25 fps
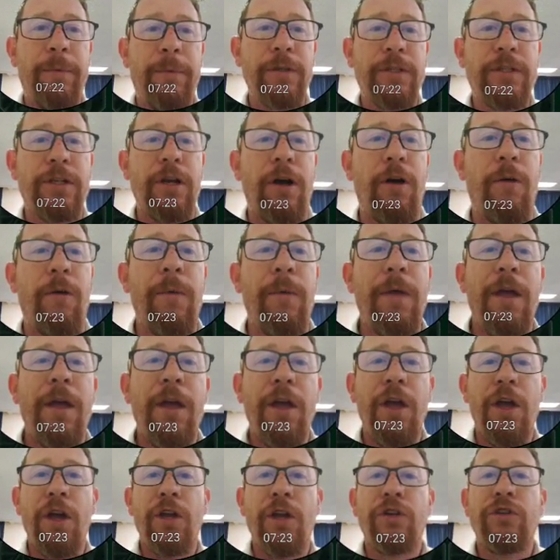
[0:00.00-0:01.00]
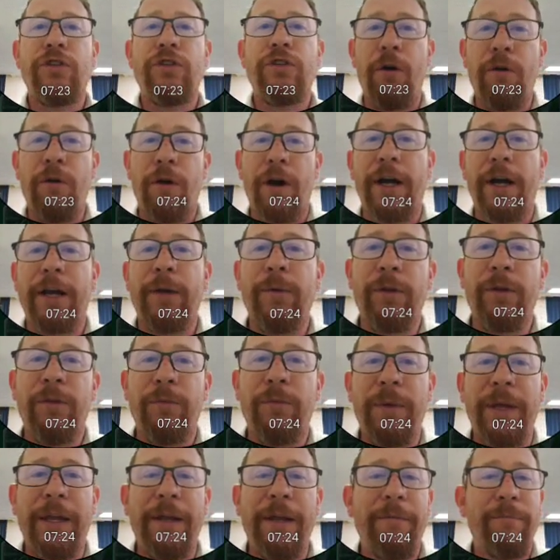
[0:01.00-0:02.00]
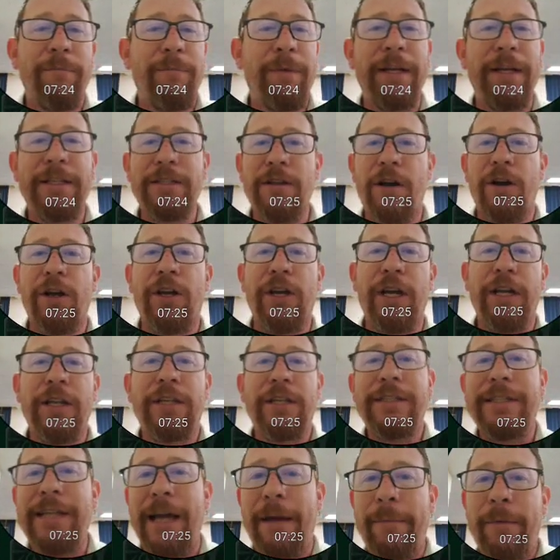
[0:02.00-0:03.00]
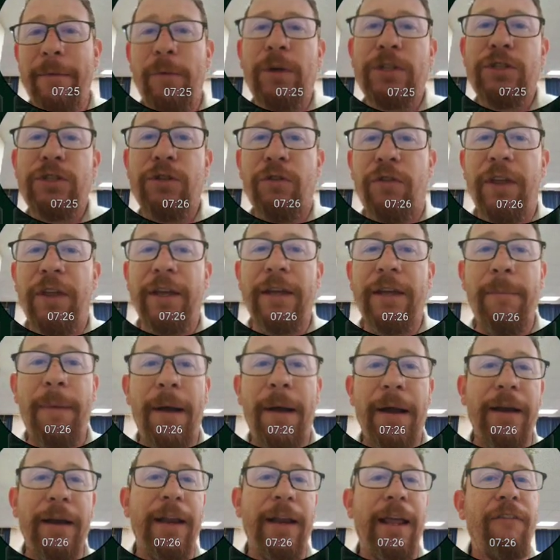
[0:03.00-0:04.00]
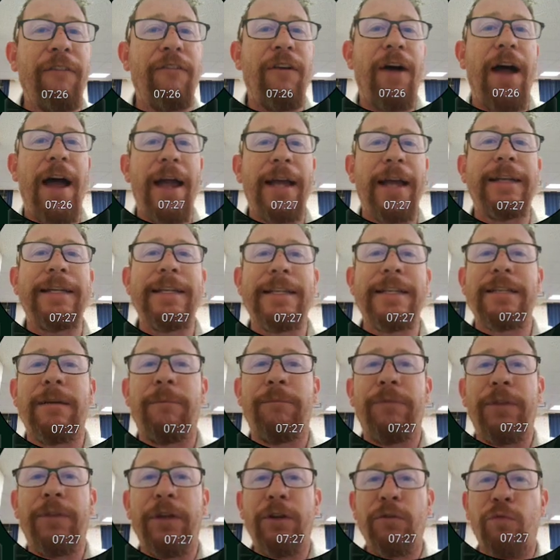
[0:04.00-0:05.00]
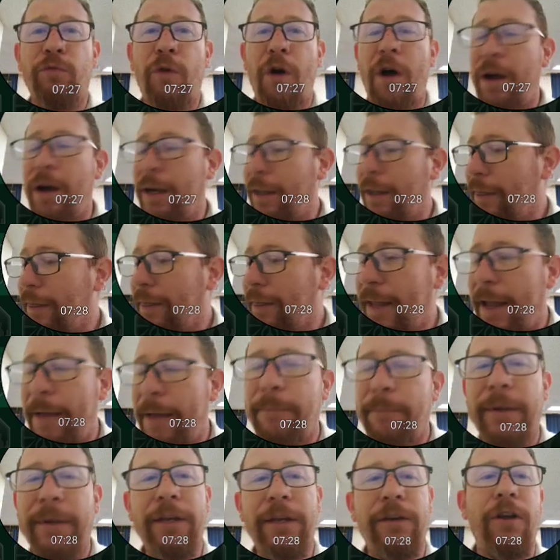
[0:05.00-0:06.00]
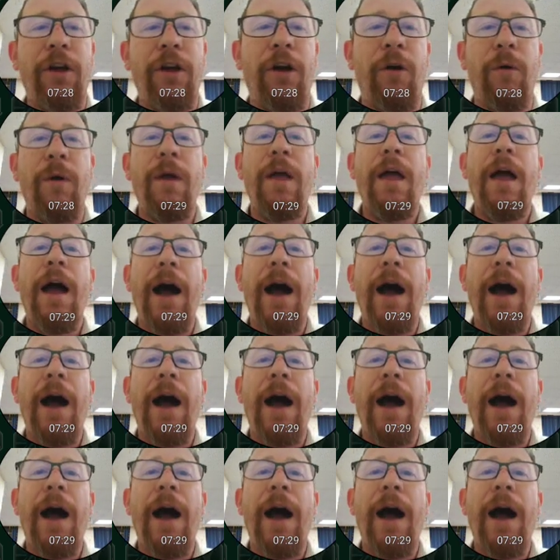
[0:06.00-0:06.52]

so don't argue with me, but it's all good. Tell me what you think about it. If I did something wrong, let me know.